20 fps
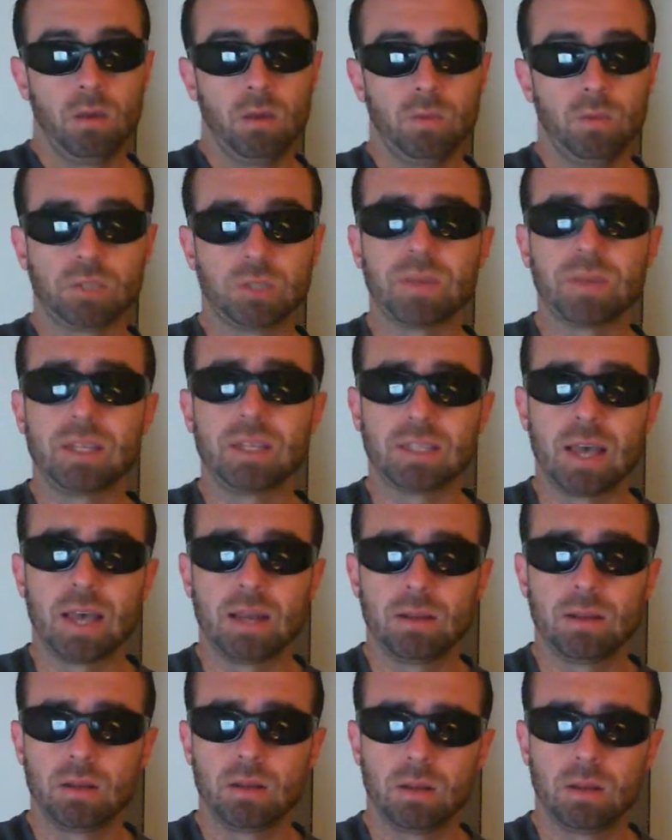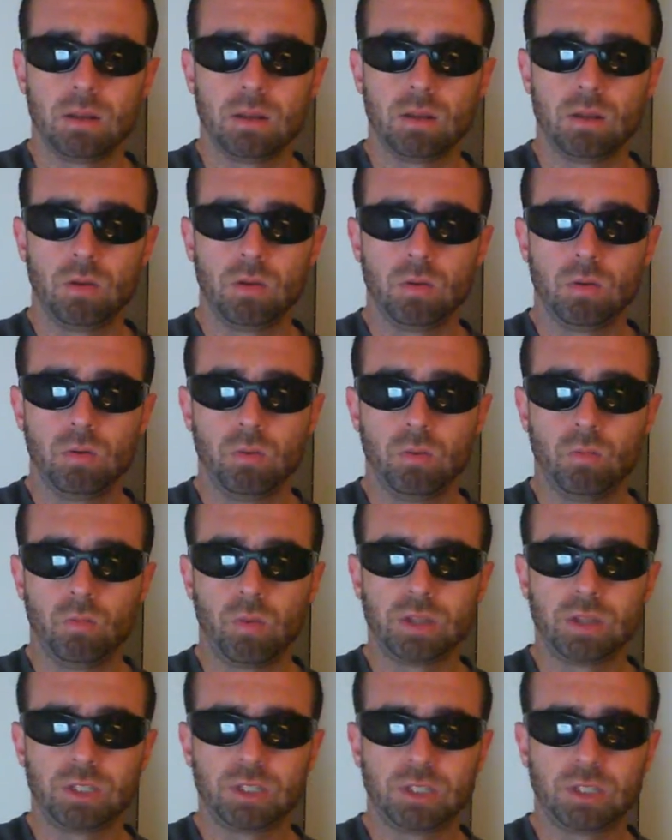which means that
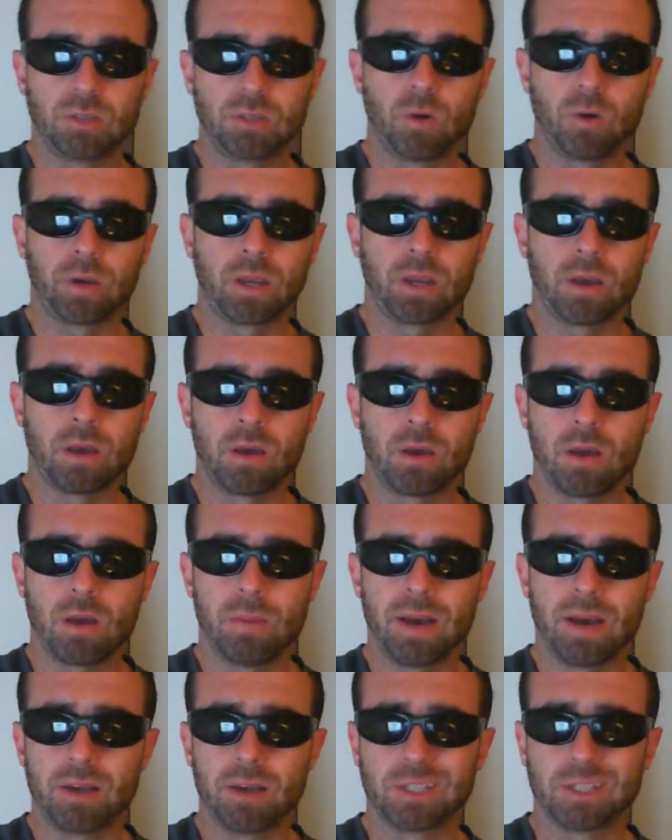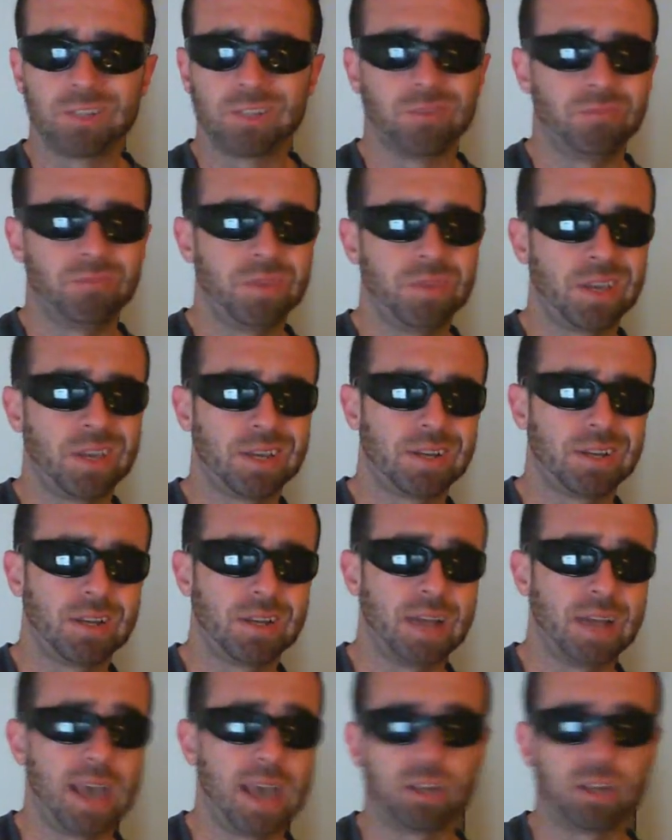when she's talking about herself being
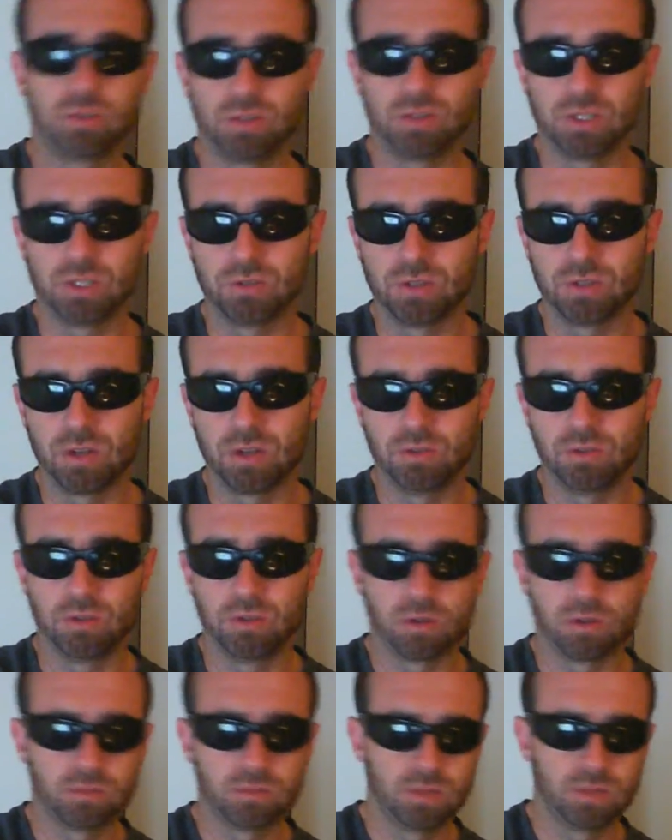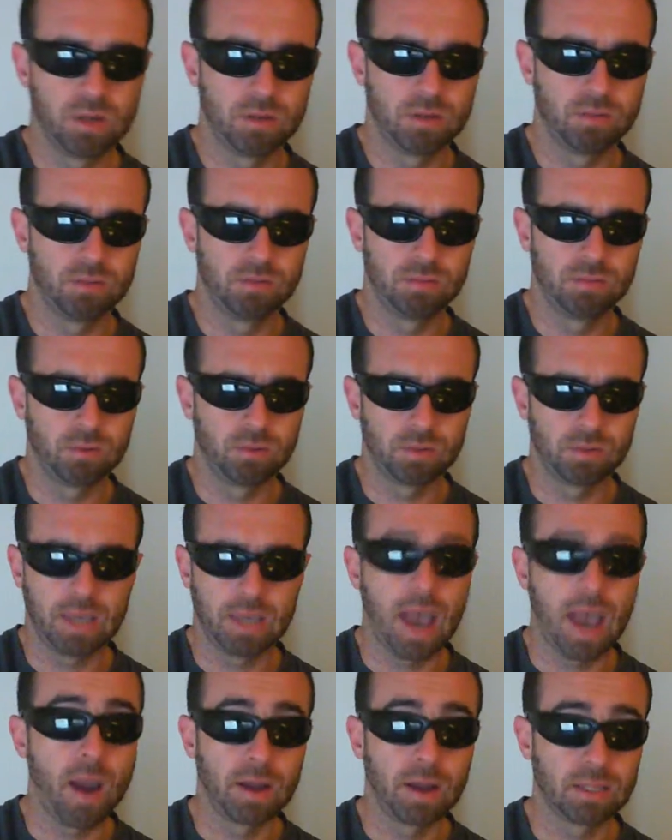an actress, or or
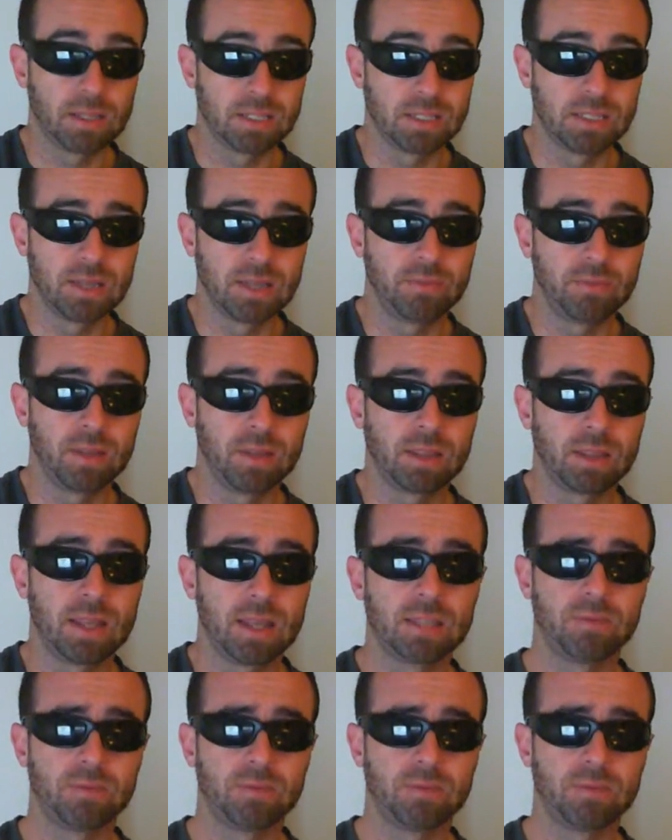characters and stuff like that,